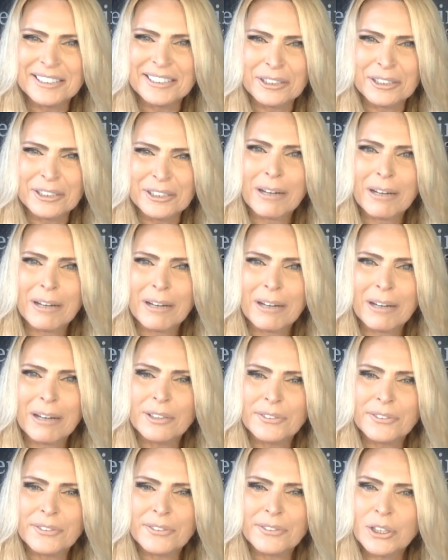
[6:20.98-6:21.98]
part
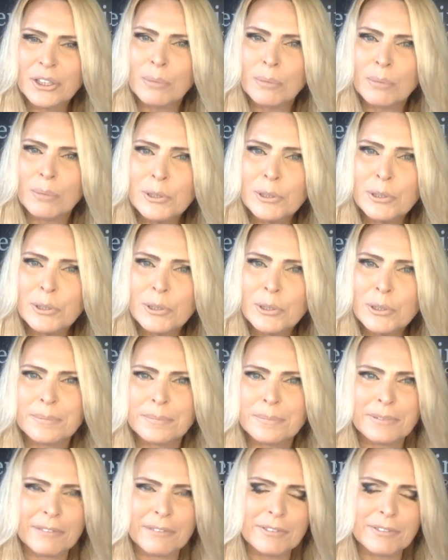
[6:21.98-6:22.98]
of the computer
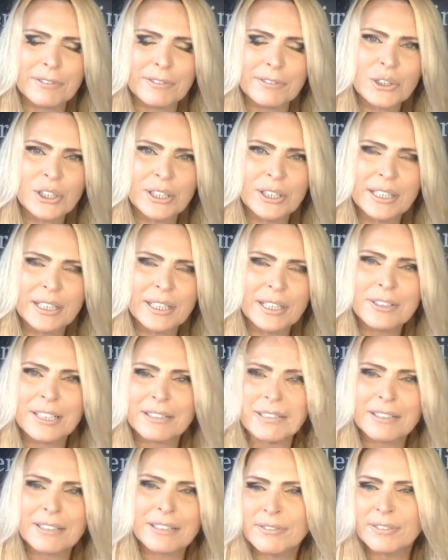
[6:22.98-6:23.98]
revolution, the
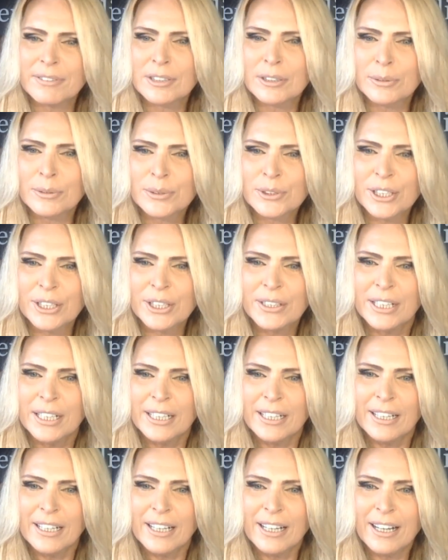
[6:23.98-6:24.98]
internet revolution.
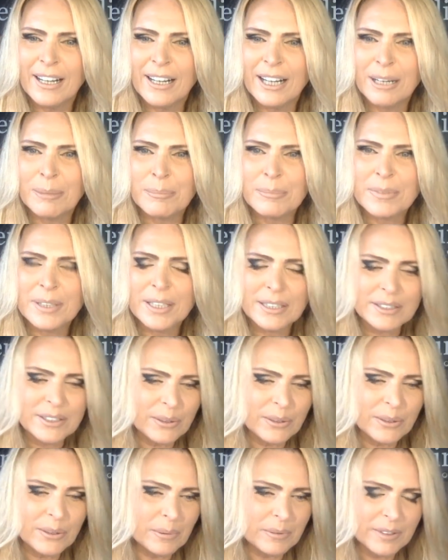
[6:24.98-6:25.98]

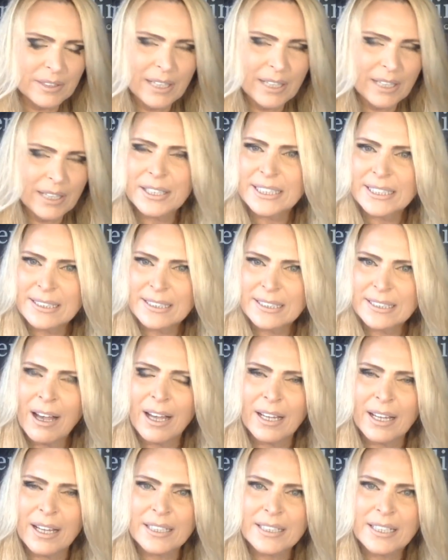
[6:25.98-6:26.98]
So that
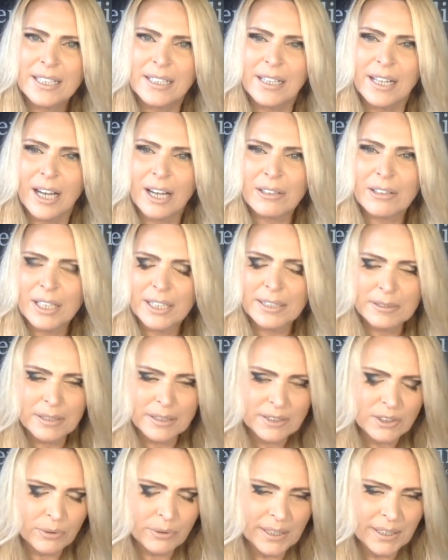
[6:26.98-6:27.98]
aside, all
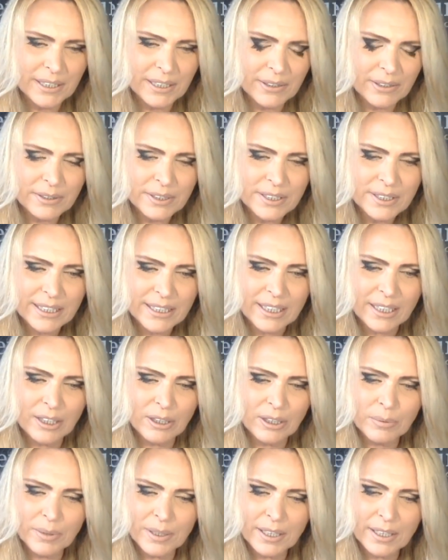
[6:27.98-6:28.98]
right, 20 years
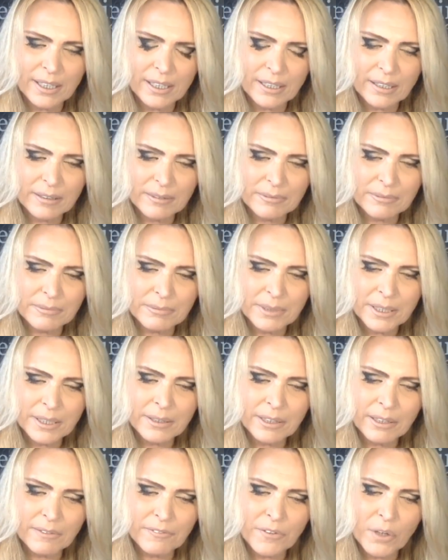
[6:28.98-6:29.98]
ago, when I
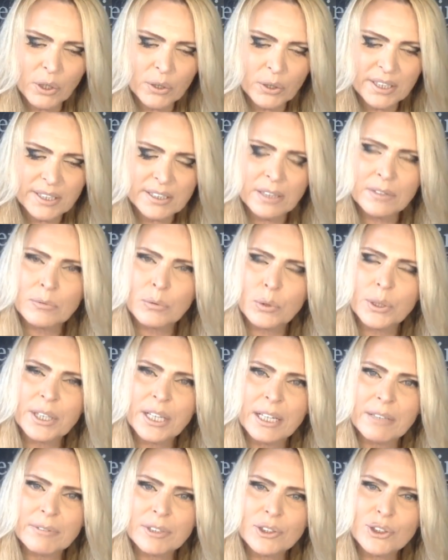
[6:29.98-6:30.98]
really focused on
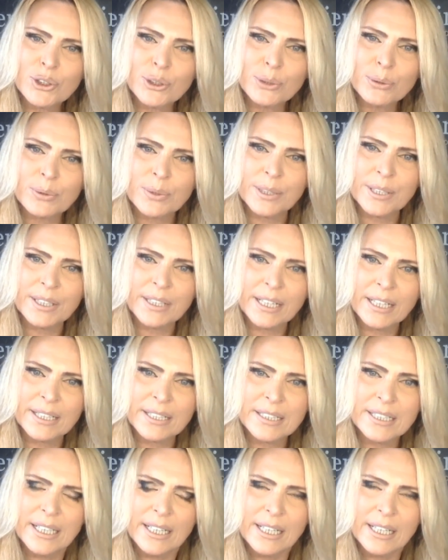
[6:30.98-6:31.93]
working with children and